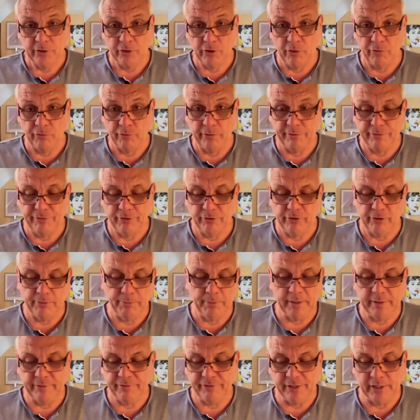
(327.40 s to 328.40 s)

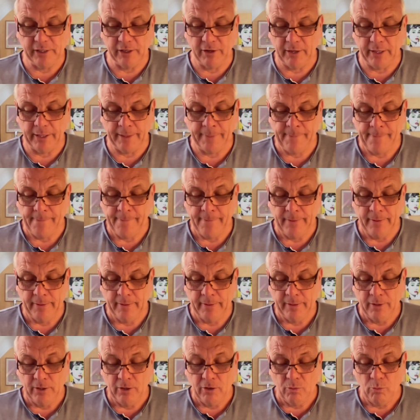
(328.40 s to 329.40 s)
non-refundable, if you like.
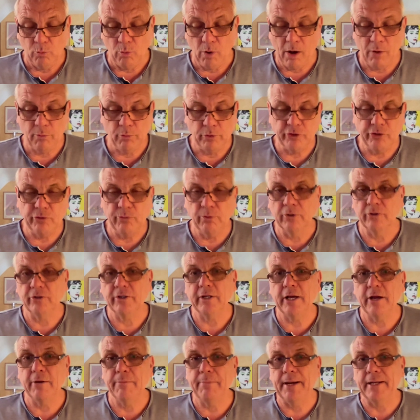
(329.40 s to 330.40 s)
Why would you want to
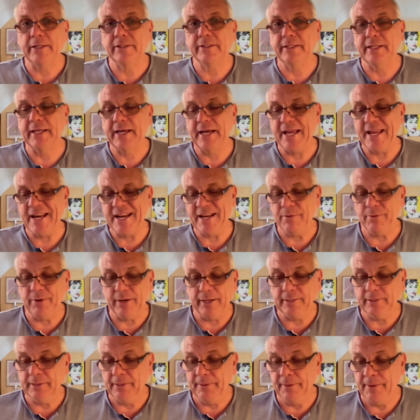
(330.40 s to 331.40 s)
go back to that
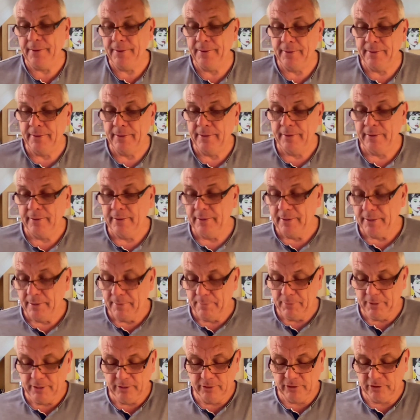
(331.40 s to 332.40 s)
anyway?
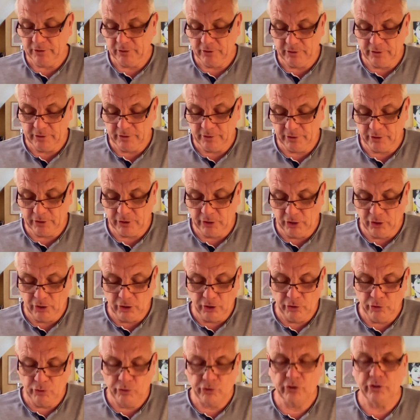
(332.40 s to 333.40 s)
But
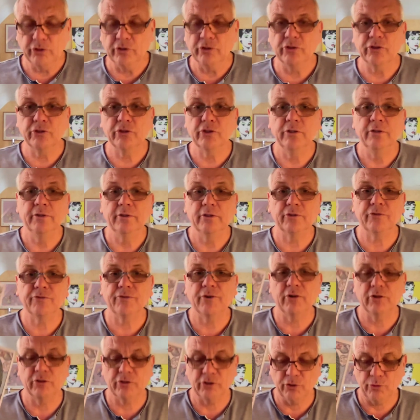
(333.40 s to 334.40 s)
conclusions, as
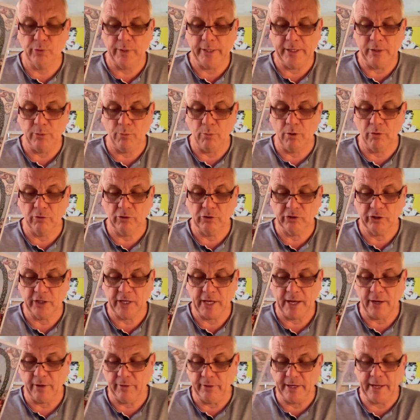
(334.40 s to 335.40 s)
far as a Queen of Wands
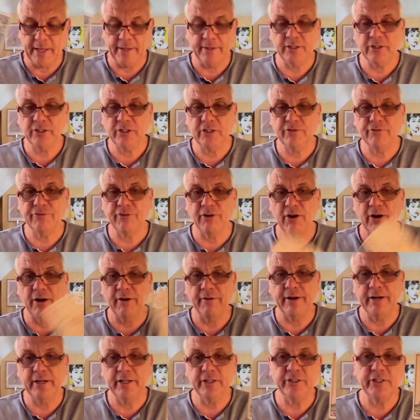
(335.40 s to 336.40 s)
go, now this is fire
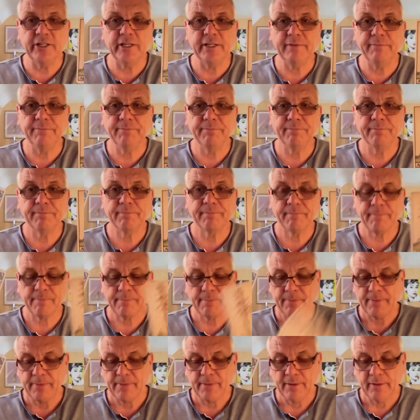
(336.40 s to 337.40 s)
energy.
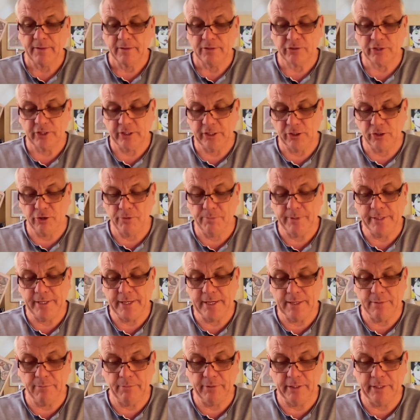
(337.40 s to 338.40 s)
So you could be
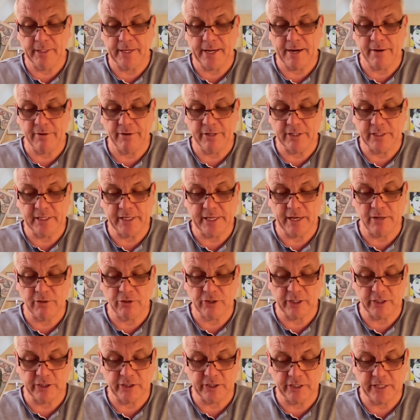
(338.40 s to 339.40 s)
dealing with an Aries, Leo,
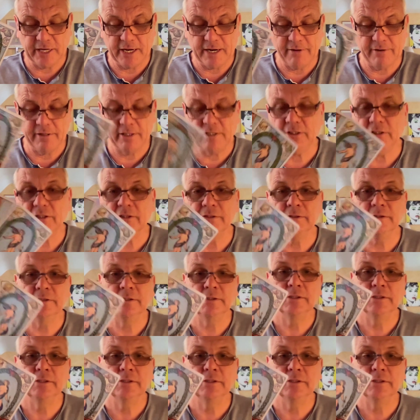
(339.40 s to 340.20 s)
Sagittarius.